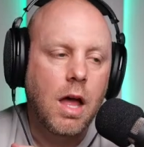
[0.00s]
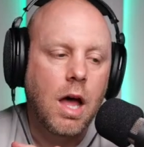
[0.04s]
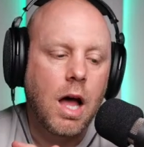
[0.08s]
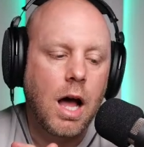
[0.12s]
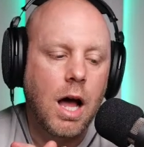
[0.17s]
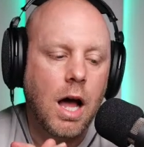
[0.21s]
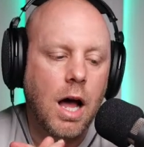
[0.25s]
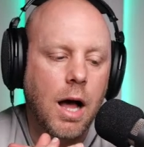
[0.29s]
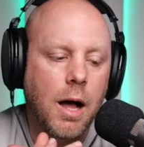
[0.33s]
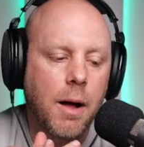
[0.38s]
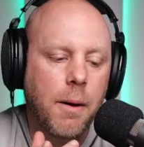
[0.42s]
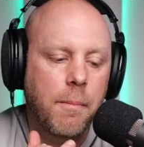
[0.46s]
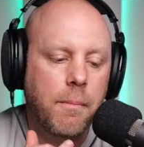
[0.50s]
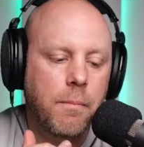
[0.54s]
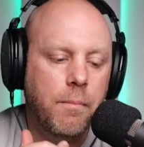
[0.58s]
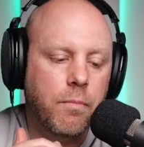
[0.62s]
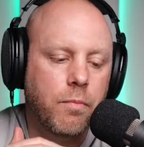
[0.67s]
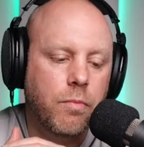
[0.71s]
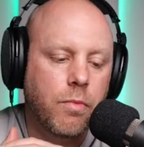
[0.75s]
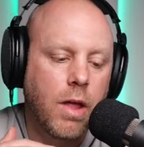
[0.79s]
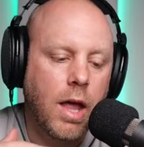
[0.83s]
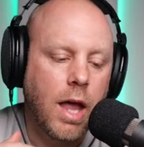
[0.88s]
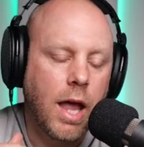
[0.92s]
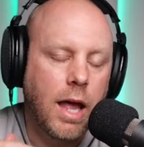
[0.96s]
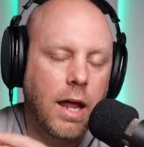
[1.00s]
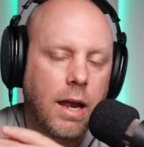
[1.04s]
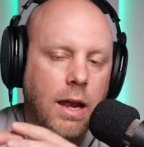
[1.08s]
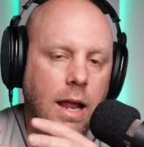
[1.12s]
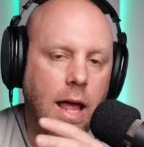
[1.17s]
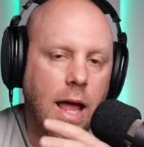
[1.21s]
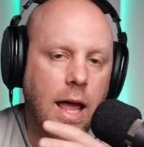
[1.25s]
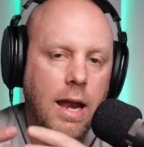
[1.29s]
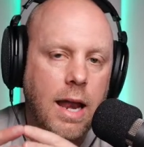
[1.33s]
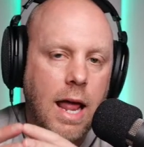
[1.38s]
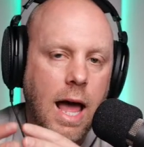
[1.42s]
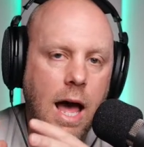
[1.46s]
and
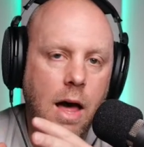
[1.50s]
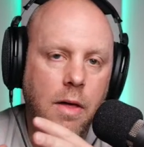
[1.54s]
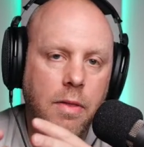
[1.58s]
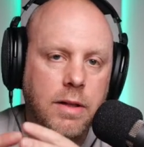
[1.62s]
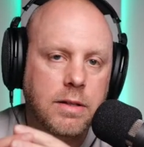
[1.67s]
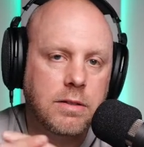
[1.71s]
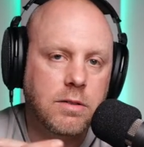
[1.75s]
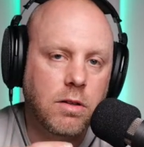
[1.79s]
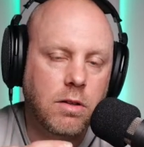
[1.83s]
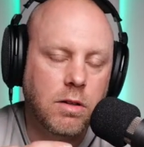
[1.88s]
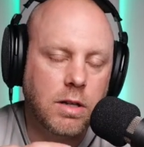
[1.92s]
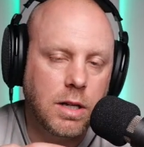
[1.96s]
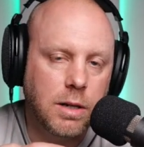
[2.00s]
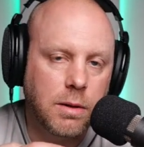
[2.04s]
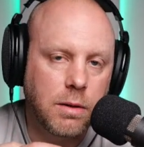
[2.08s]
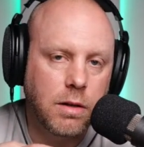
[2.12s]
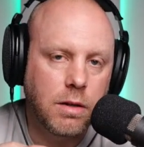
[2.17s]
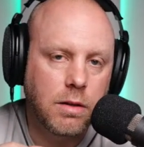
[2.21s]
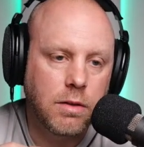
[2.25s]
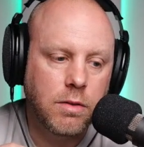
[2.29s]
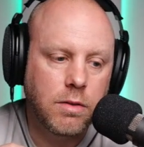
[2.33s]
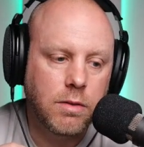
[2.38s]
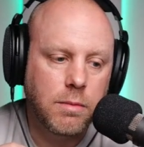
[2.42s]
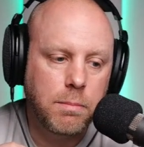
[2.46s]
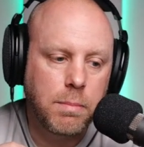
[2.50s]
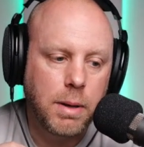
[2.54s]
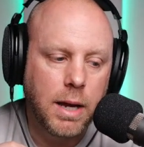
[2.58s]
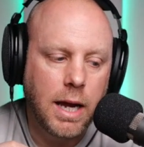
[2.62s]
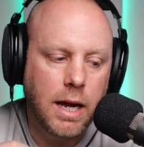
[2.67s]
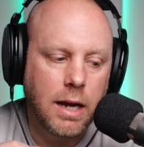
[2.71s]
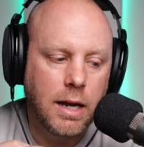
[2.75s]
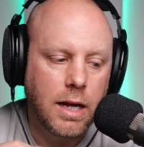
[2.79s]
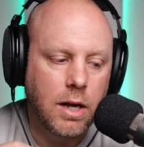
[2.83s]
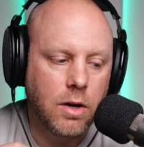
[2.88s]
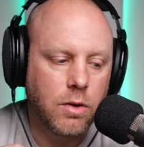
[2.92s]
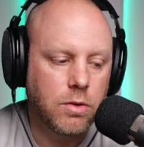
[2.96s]
how that's all going to
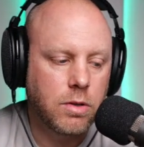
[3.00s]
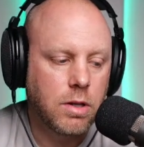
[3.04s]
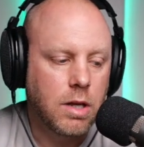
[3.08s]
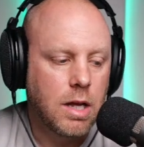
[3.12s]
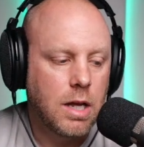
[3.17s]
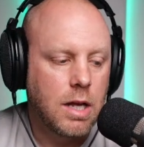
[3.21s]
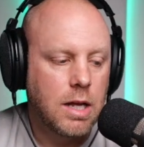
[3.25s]
pan out.